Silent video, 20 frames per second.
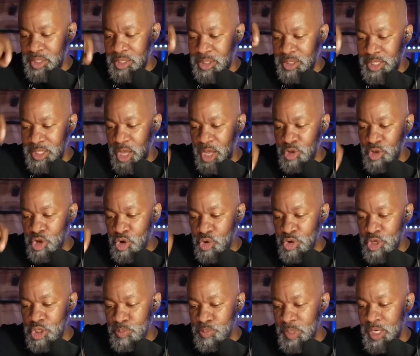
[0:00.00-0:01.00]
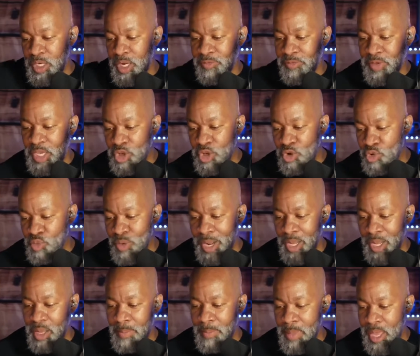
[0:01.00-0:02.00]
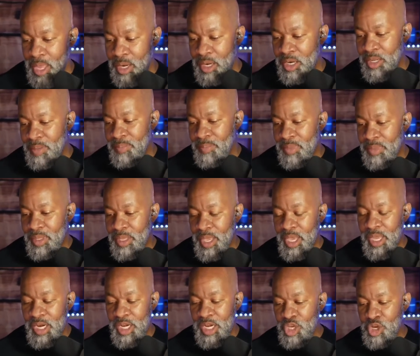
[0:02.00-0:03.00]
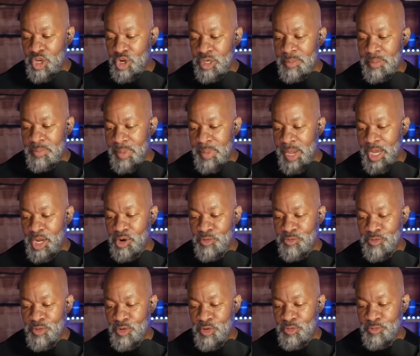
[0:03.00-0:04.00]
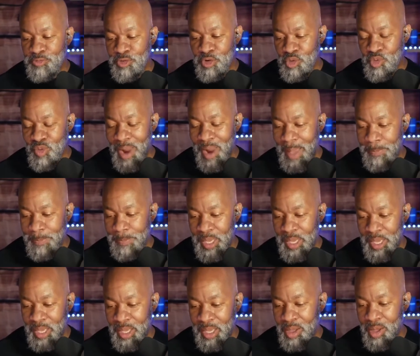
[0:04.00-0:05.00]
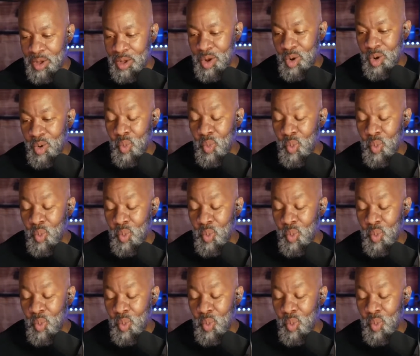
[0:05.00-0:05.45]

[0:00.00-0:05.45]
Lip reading: it doesn't sound crisp enough. Can you recommend any good microphone for rapping?